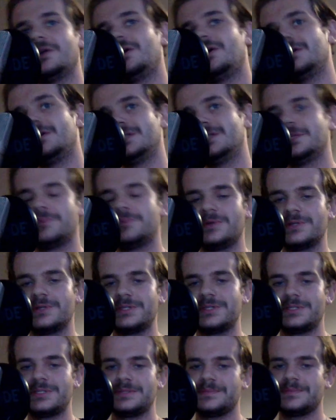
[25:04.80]
harder you
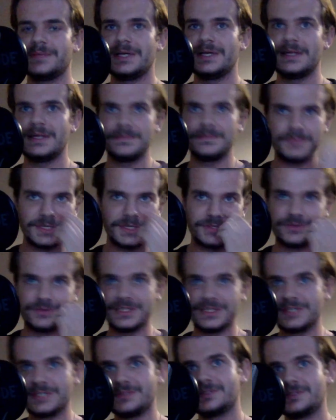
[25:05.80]
push a
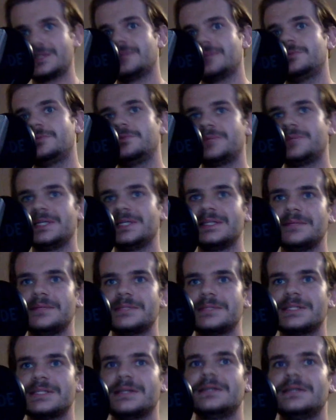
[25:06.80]
traditional sample peak
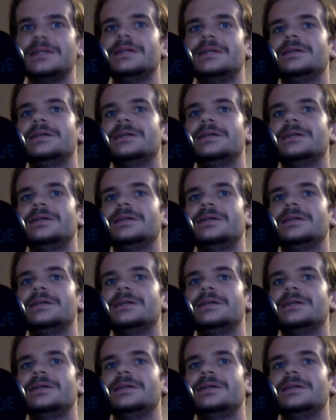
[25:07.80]
limiter,